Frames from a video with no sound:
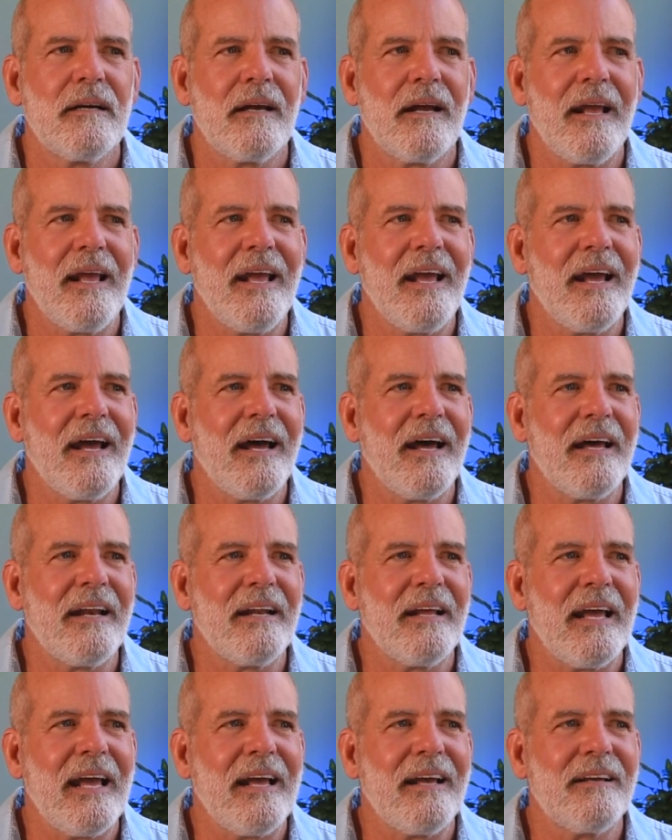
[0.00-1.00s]

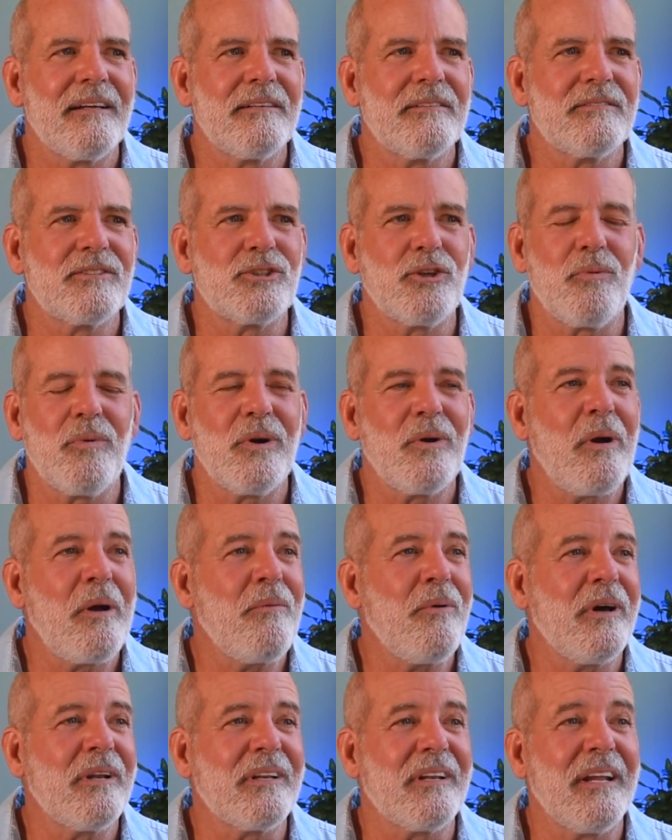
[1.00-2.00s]
And so what do I
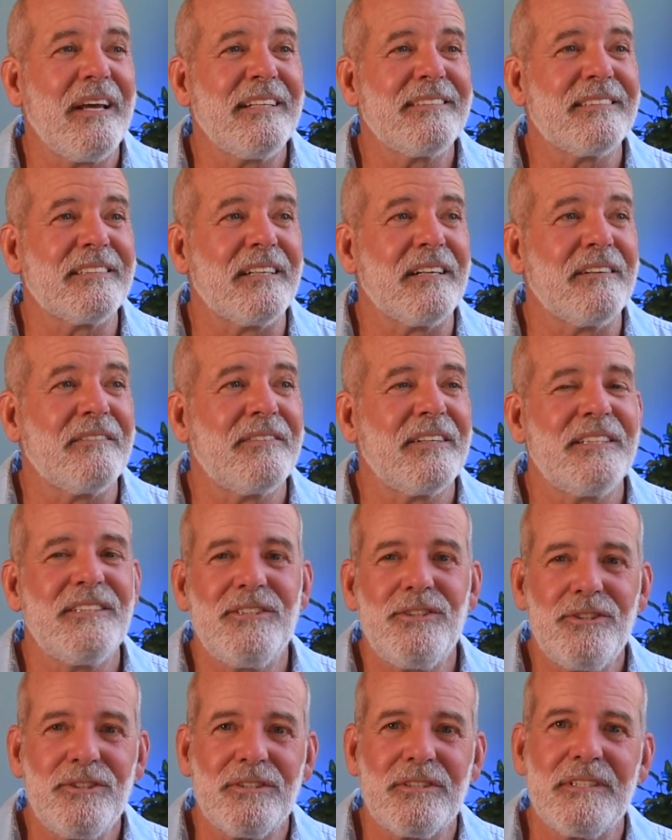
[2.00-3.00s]
want less of? And
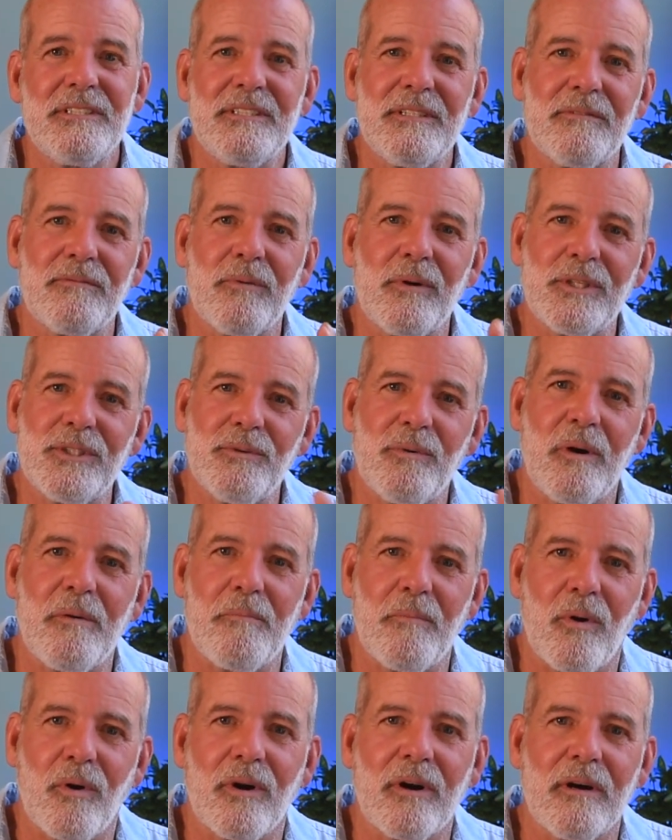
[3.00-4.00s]
usually what you want
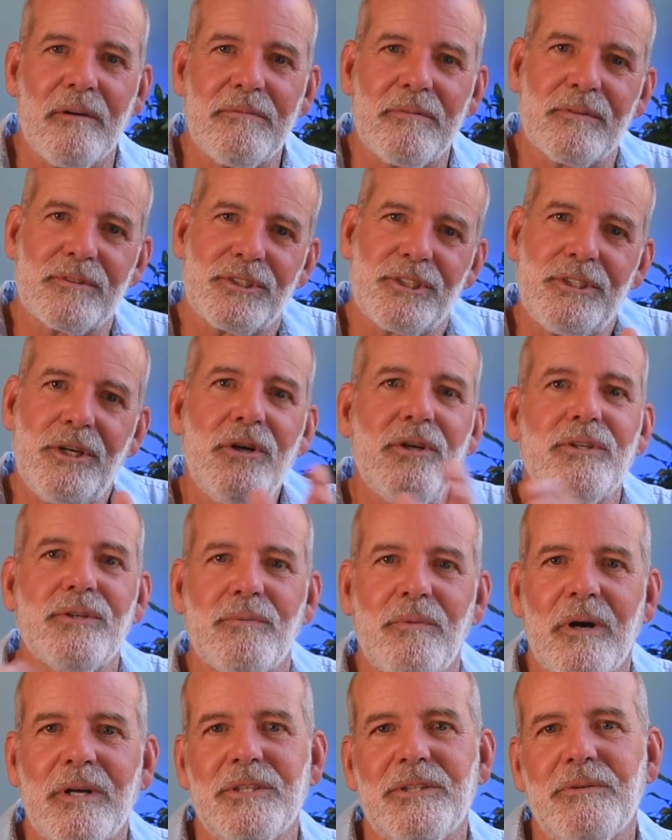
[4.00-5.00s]
more of will show you
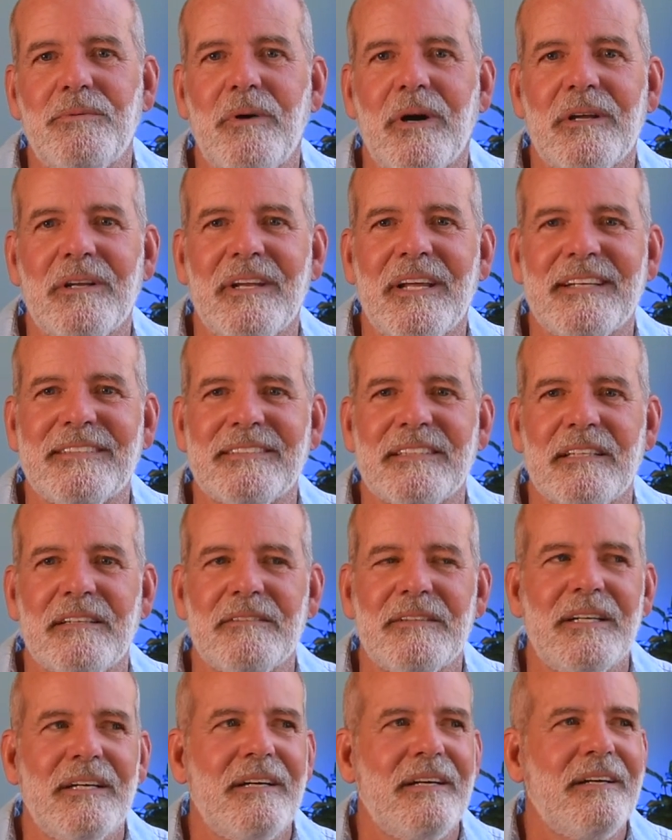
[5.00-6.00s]
what you want less
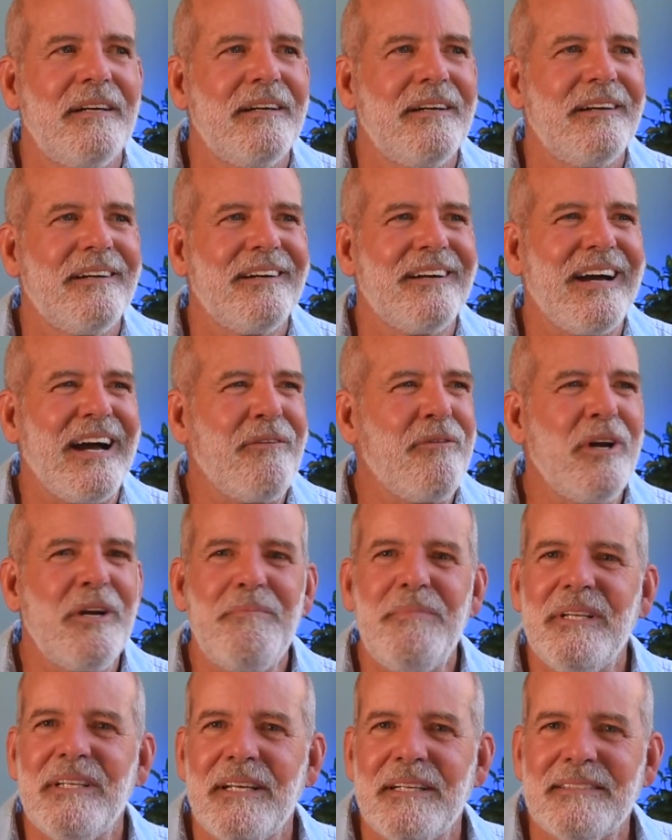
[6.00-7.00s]
of. I want
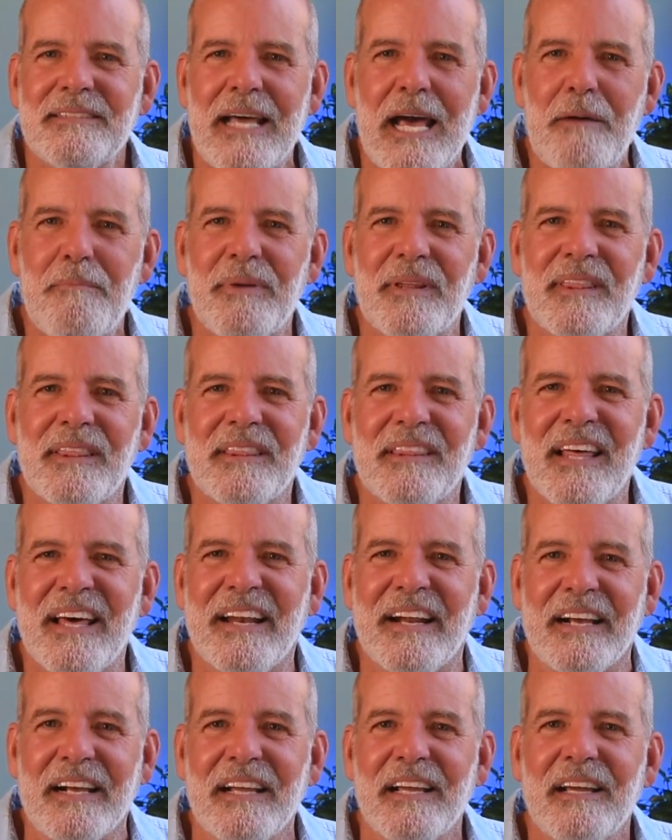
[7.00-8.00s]
to be less
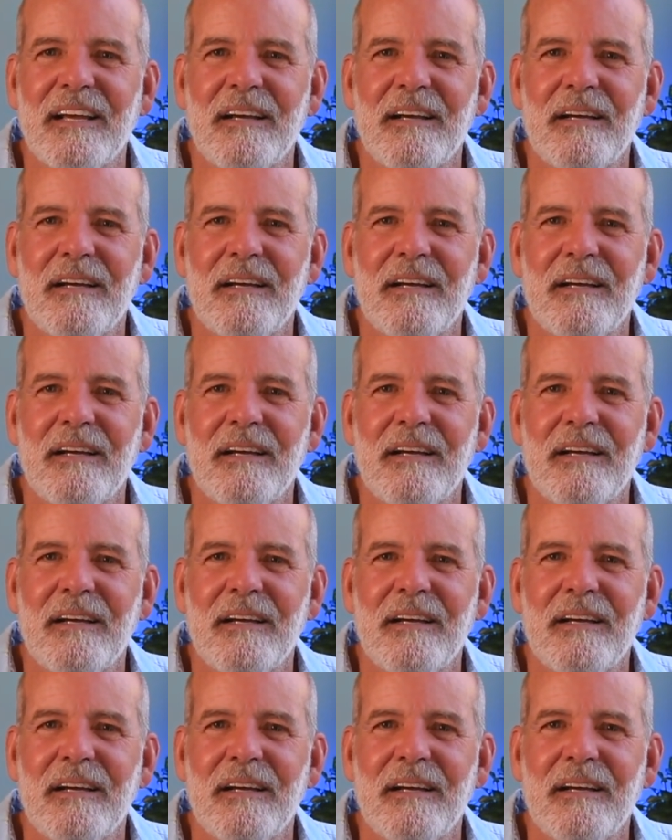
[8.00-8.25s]
apathetic.